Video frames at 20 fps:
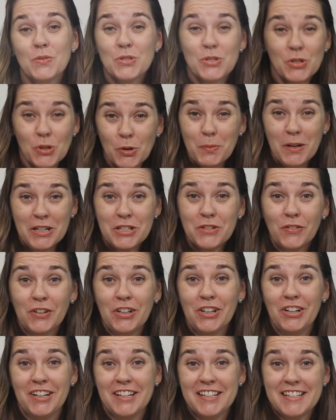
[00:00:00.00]
you so much
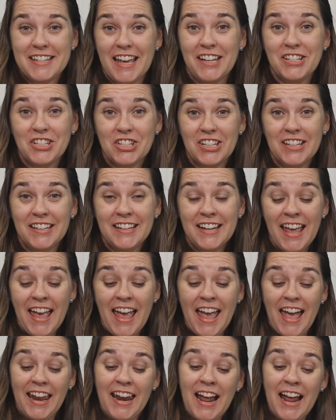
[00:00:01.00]
for your attention,